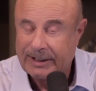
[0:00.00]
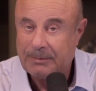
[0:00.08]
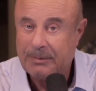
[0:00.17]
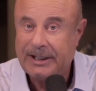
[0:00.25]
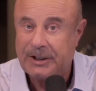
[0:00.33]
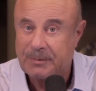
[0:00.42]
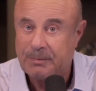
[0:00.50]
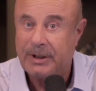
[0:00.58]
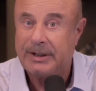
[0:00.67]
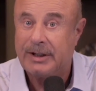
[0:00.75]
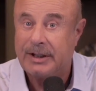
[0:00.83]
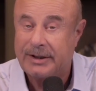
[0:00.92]
that means,
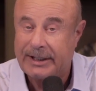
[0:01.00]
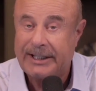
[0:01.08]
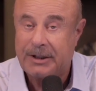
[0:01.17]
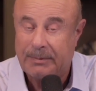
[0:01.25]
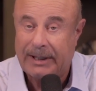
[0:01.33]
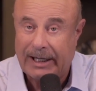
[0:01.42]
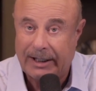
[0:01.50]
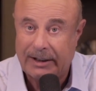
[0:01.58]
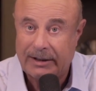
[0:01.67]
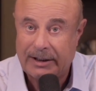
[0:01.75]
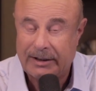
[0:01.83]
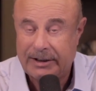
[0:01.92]
but think about
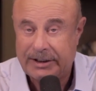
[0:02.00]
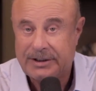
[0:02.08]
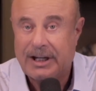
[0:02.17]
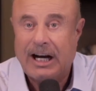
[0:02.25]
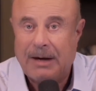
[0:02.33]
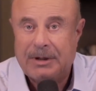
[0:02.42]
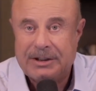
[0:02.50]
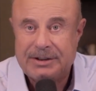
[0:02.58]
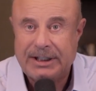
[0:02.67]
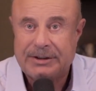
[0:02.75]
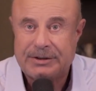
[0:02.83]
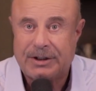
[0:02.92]
it in just common
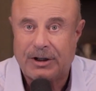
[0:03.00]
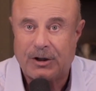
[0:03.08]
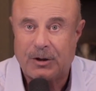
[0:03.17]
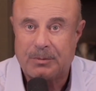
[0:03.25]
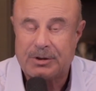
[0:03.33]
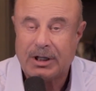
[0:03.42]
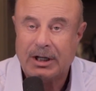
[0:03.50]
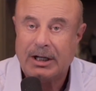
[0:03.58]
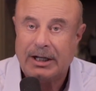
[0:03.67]
sense terms.